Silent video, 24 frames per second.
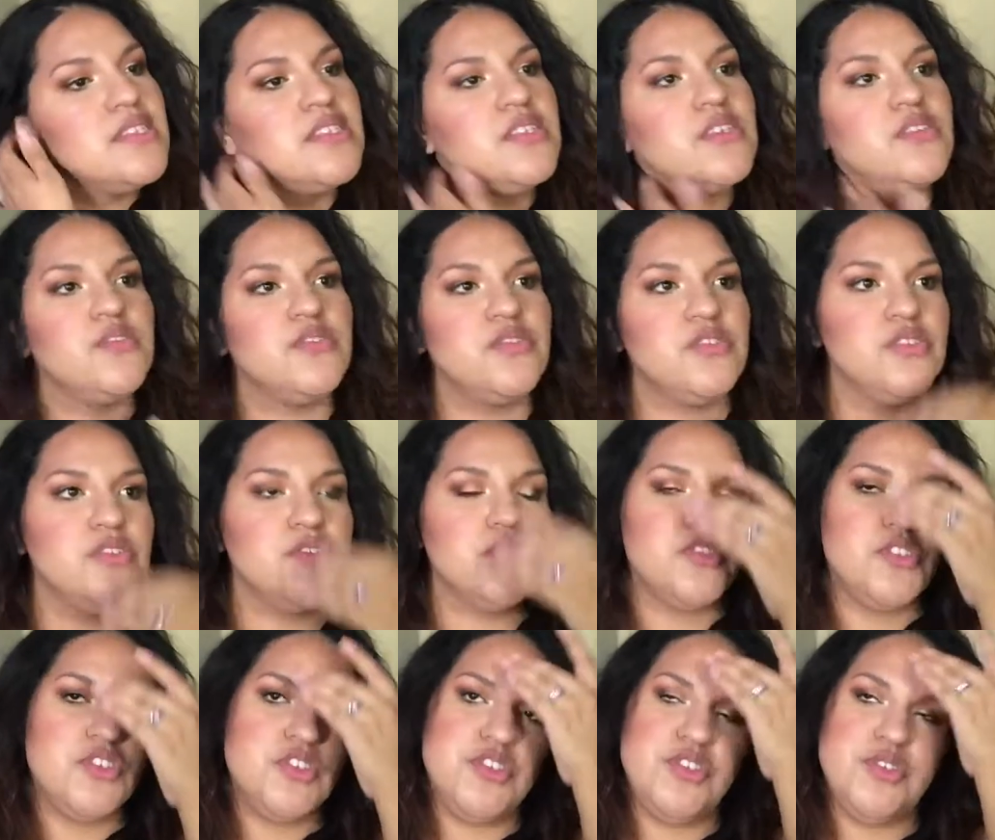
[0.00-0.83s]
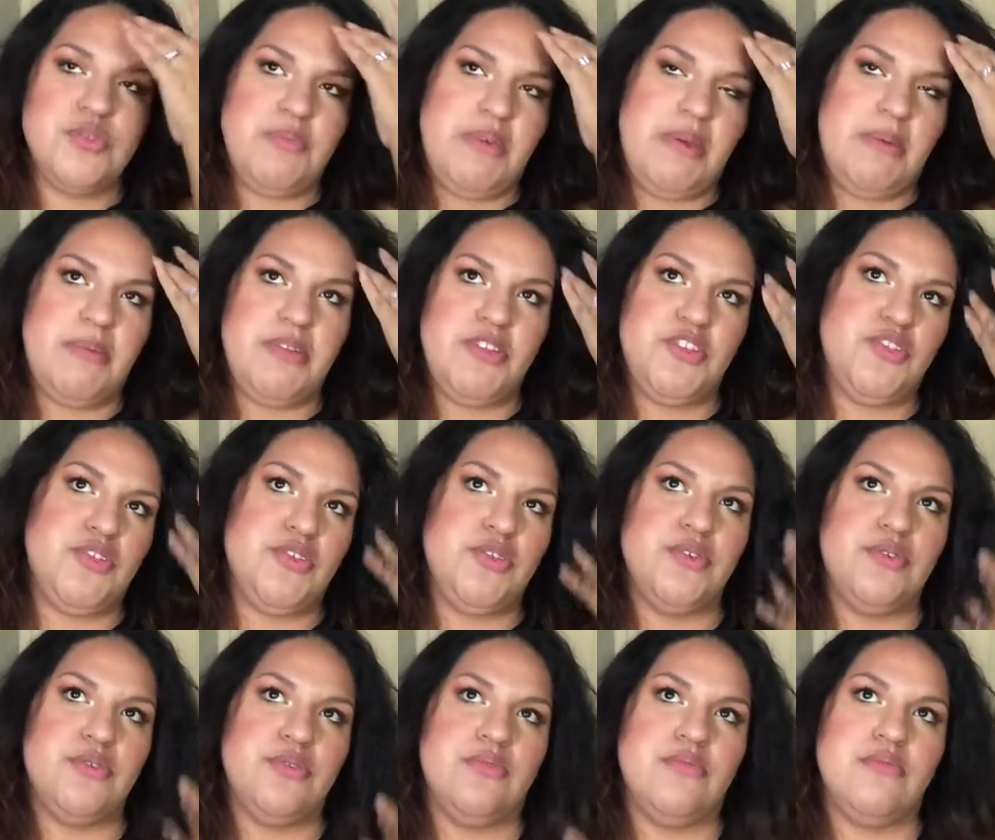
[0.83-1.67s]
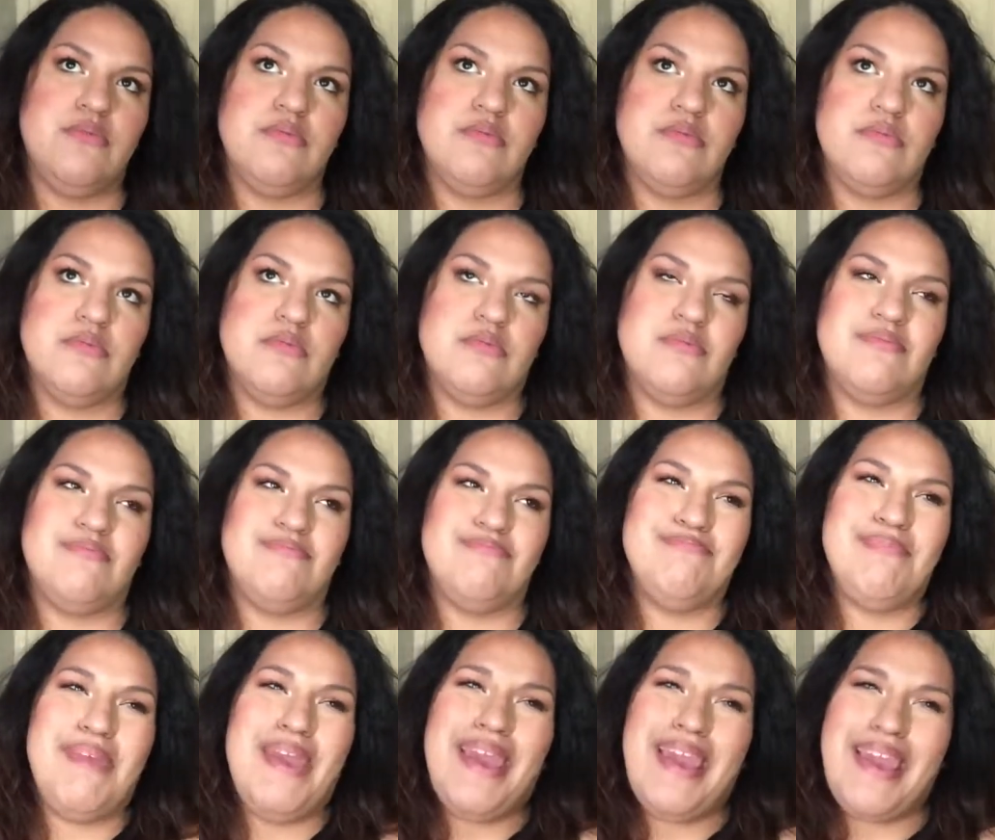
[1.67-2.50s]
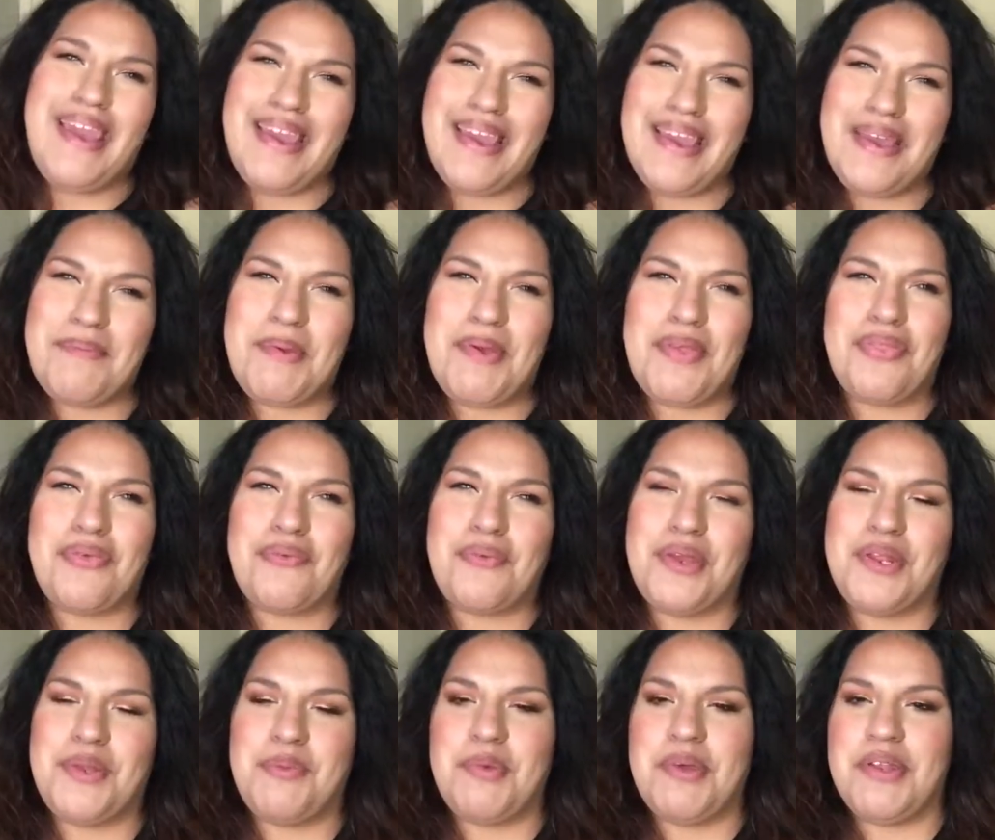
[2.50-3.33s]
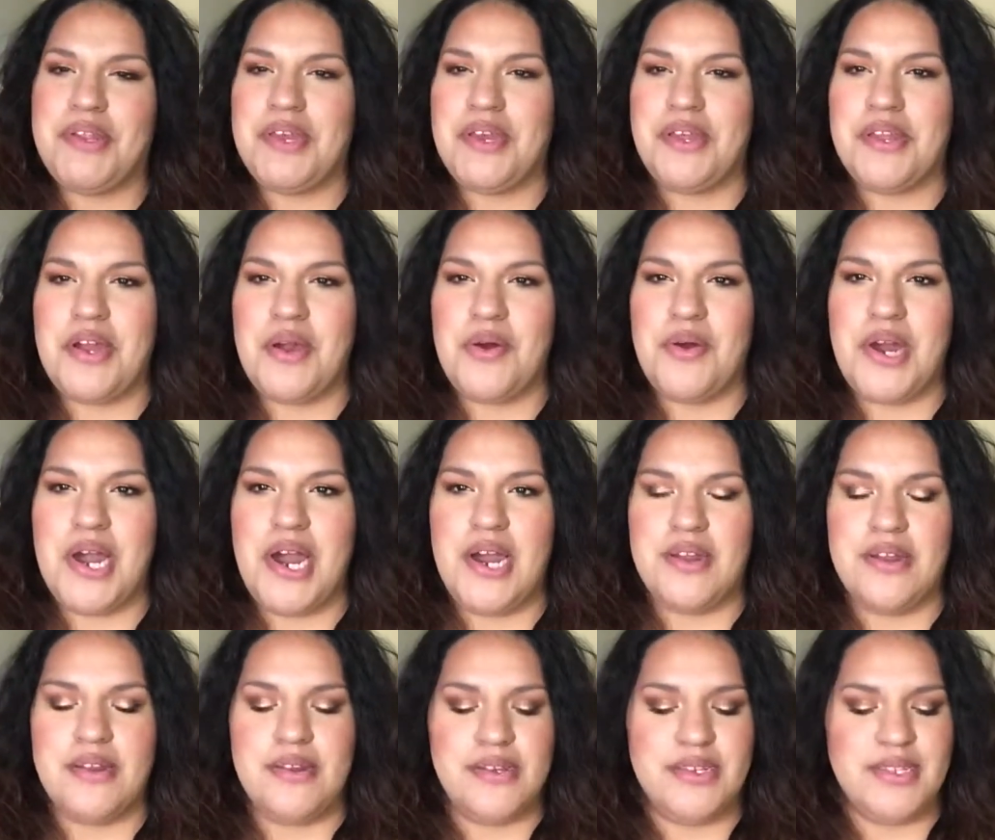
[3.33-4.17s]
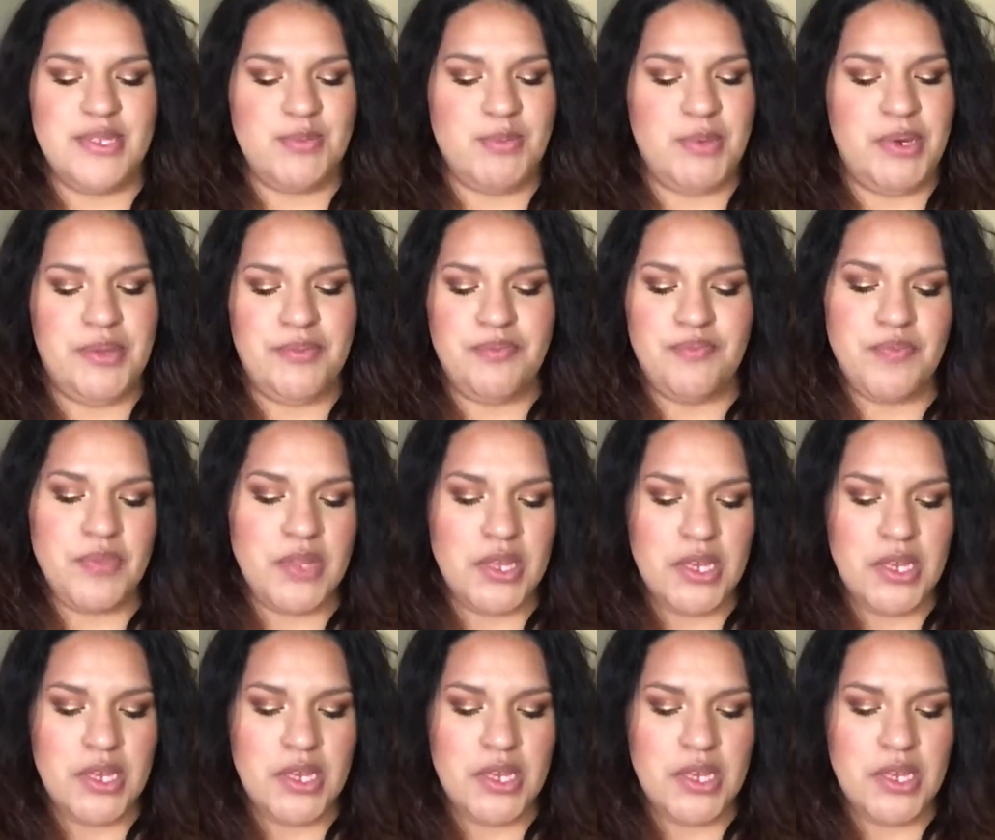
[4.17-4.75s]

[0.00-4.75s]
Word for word: You, you should do maybe two. Maybe three, depending on how hot it is. But